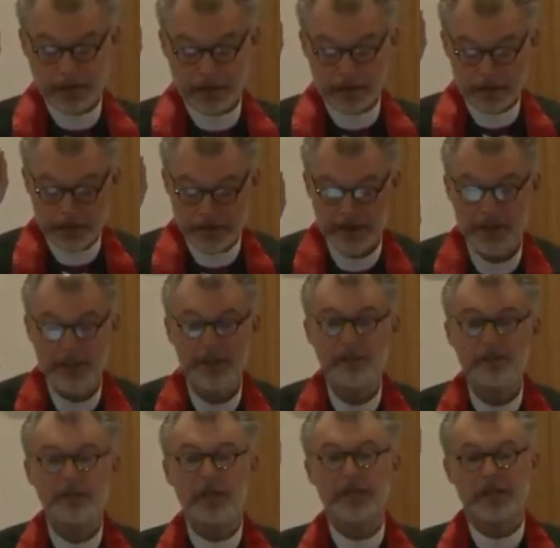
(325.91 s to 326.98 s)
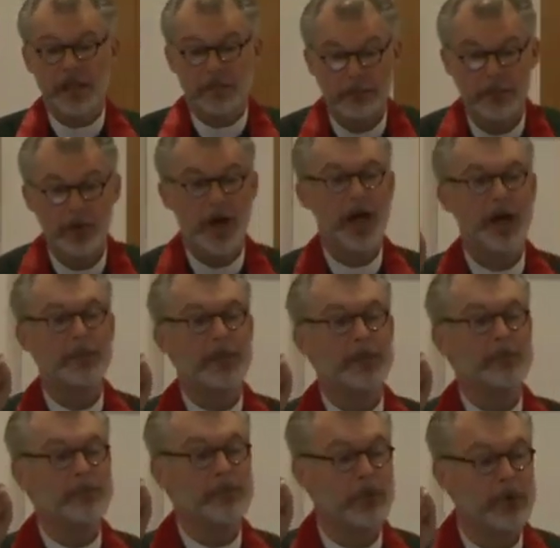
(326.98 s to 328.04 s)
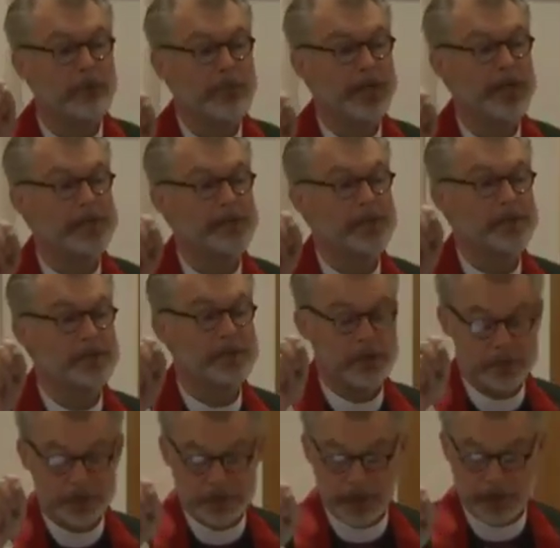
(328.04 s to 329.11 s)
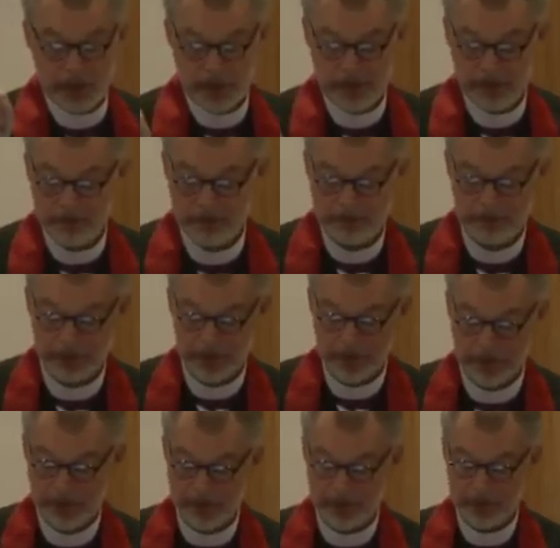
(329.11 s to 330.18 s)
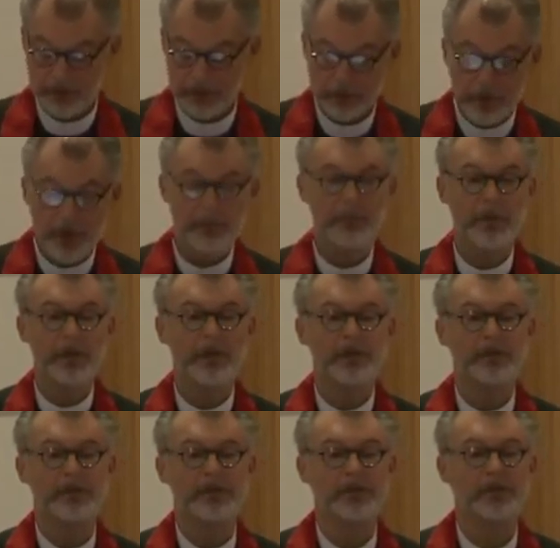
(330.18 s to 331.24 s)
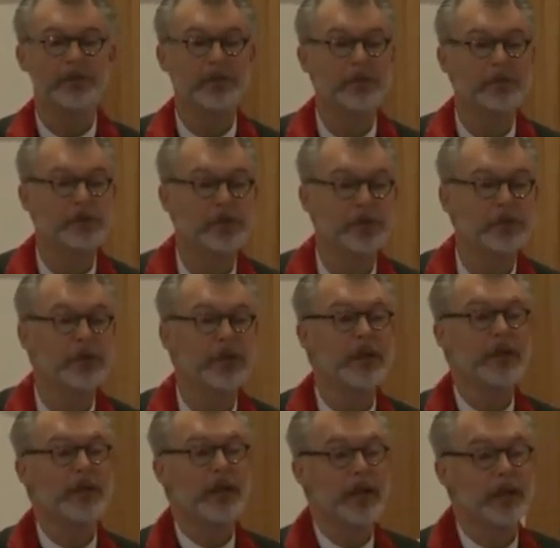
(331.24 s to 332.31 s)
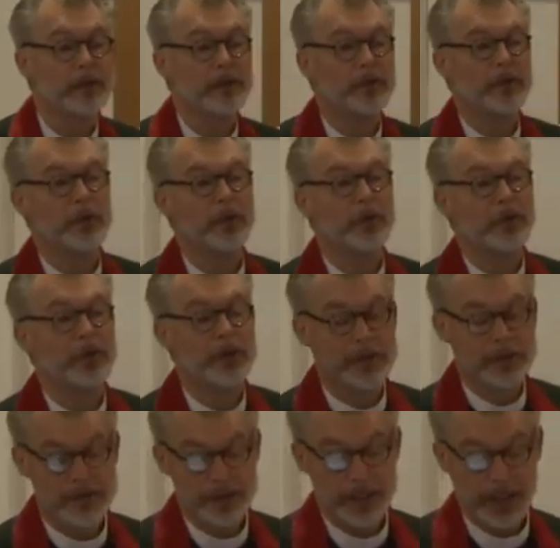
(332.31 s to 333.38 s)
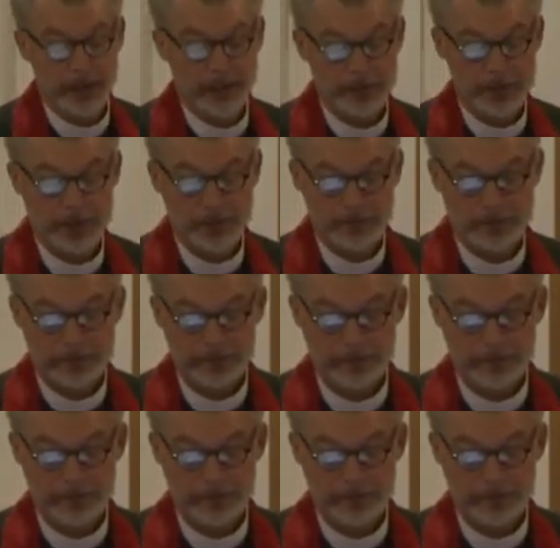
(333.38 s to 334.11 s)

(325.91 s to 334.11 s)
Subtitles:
A disease is a problem for medicine to solve. Treatment is the solution, and cure is the outcome.